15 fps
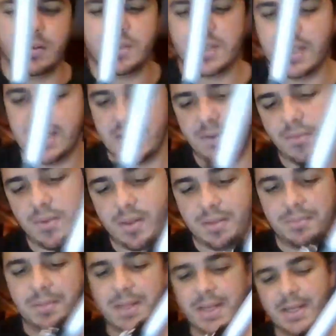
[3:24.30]
what it looks like
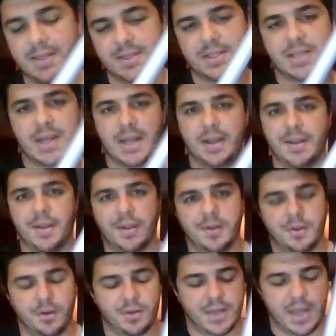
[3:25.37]
with a blade inside.
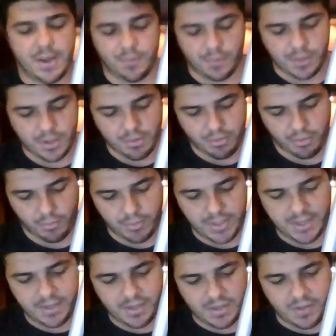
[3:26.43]
Okay, here we go.
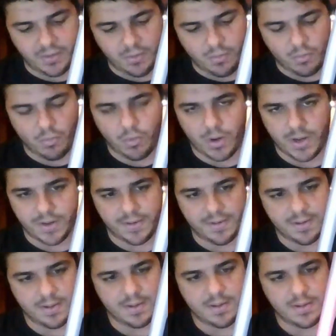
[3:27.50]
3, 2,
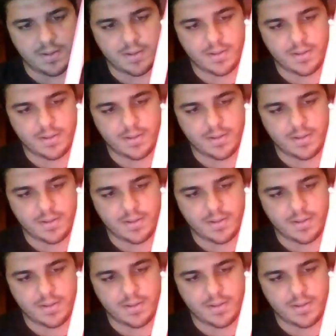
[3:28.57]
1.